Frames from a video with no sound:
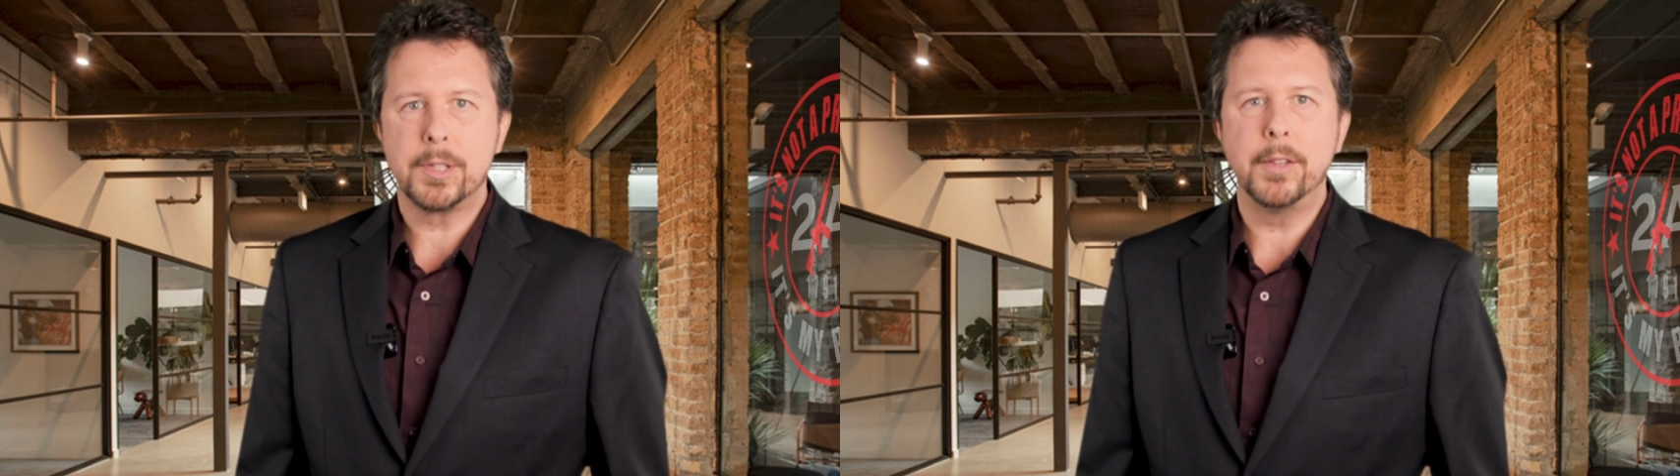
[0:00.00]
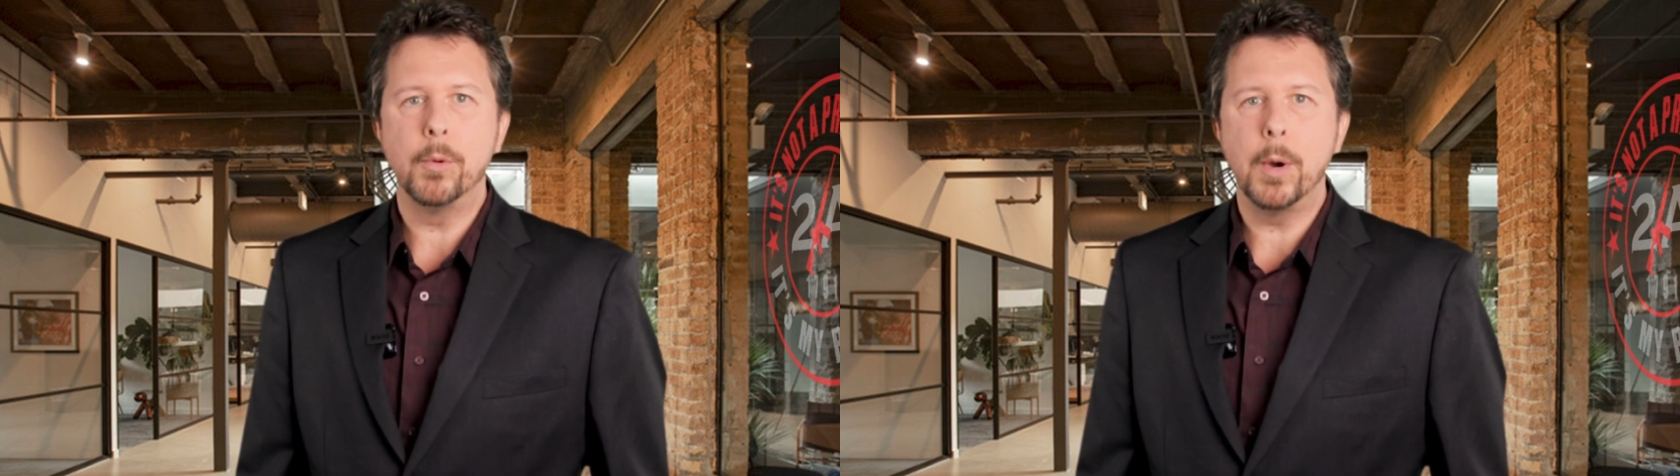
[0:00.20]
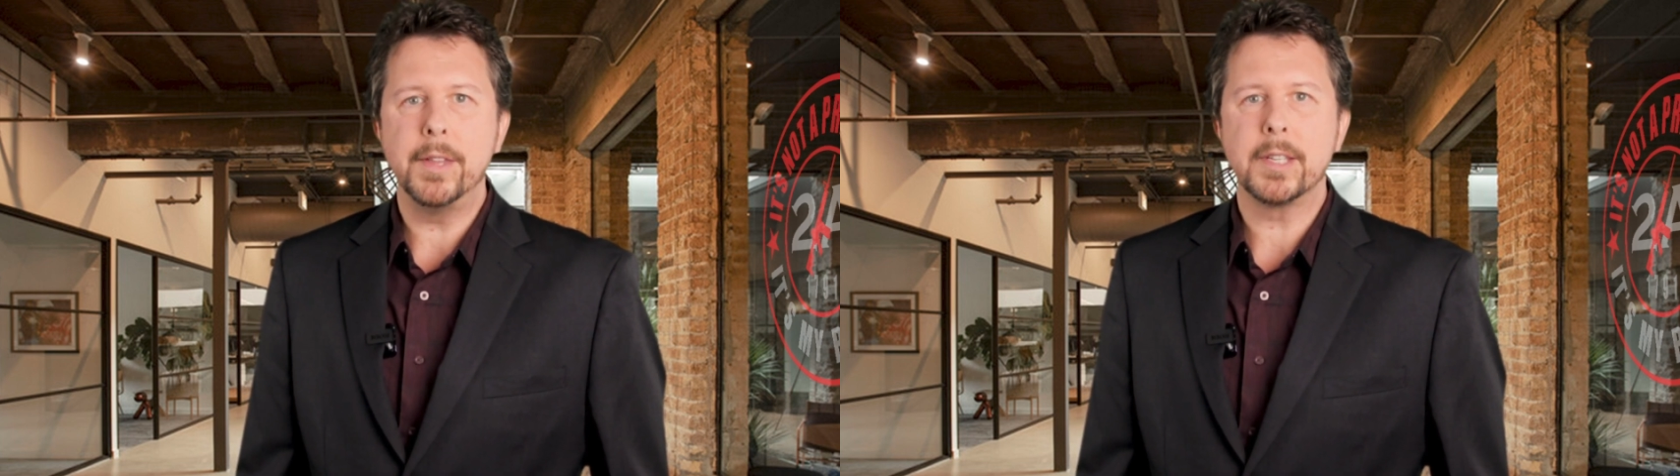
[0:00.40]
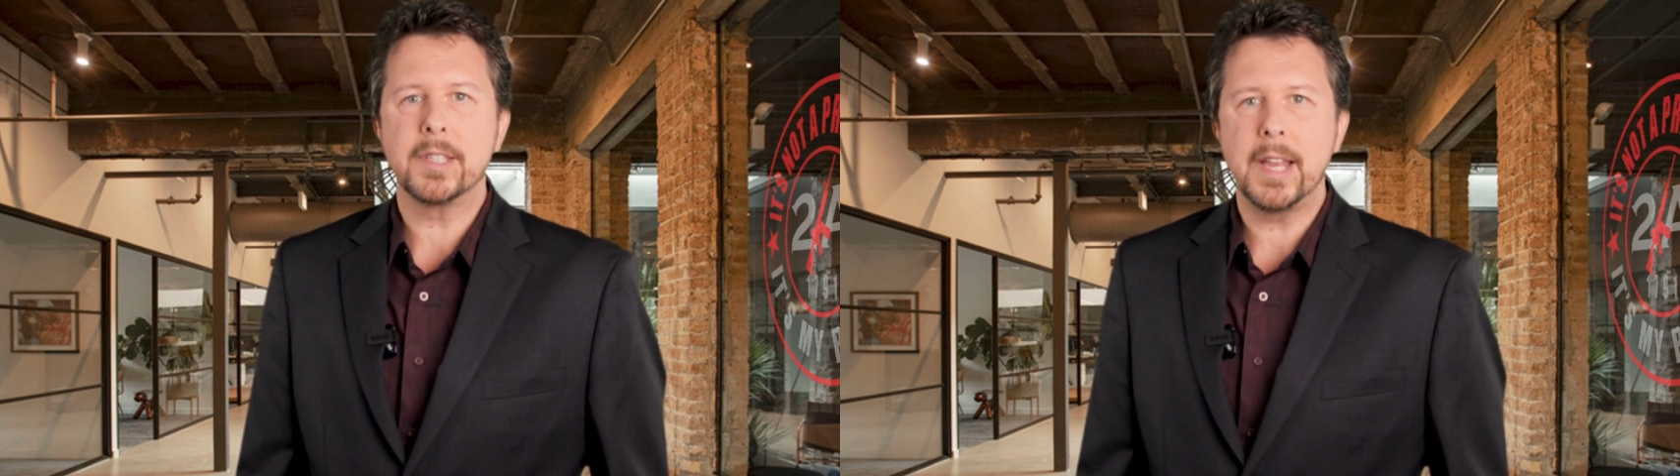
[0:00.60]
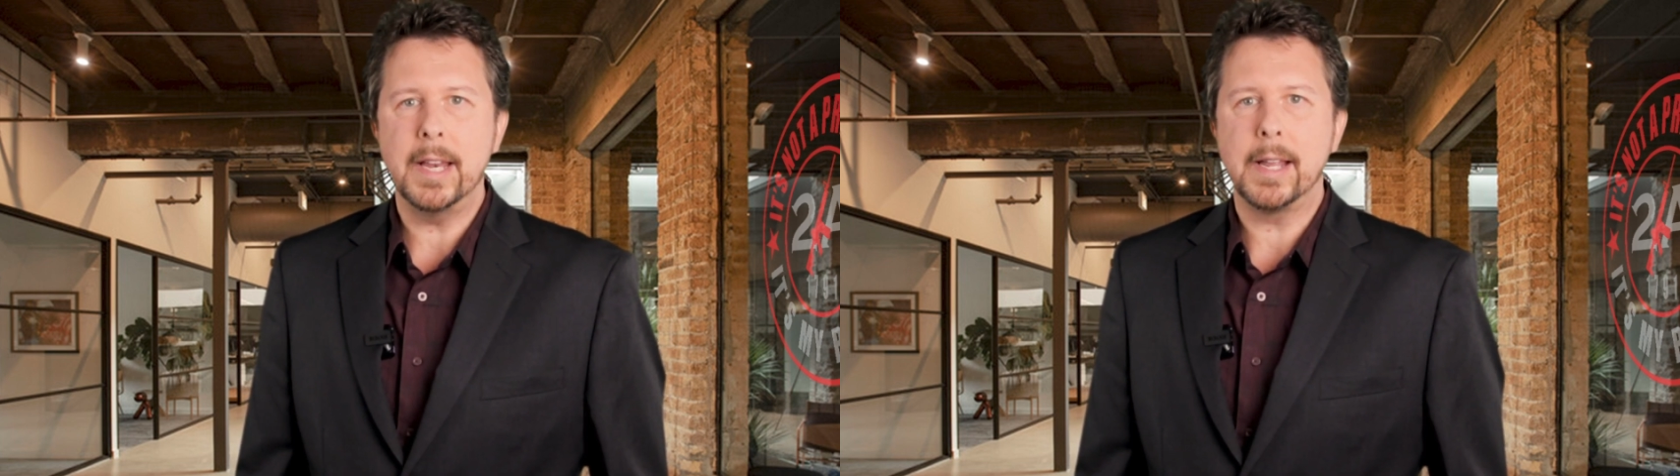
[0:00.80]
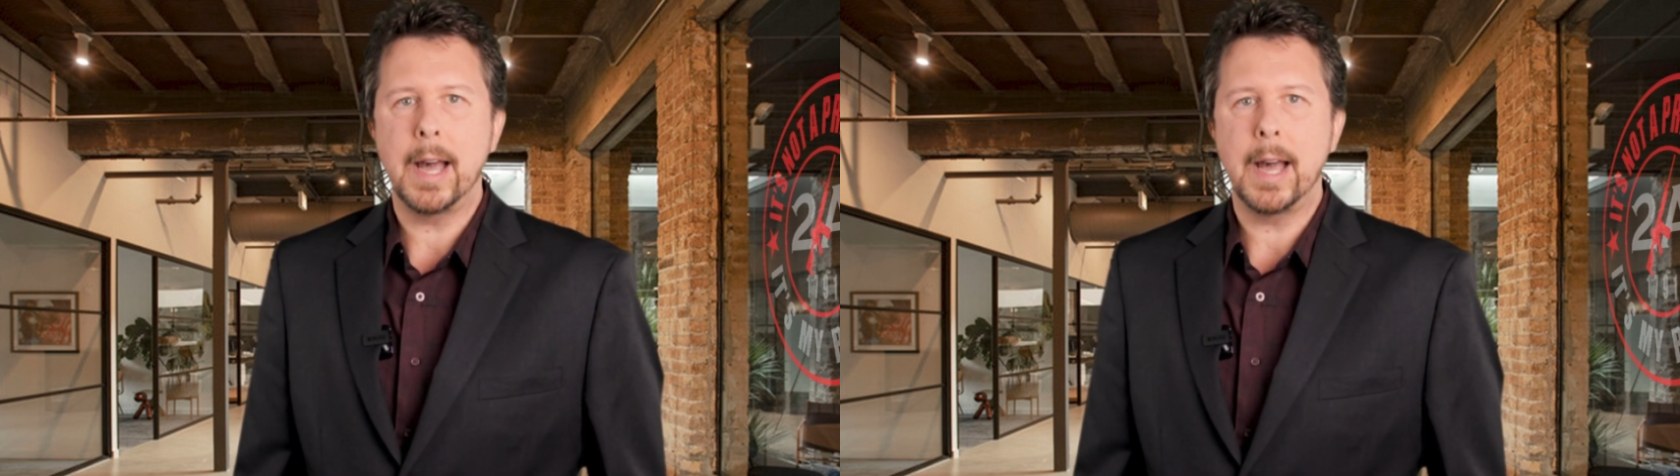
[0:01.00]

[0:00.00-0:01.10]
was in the way the state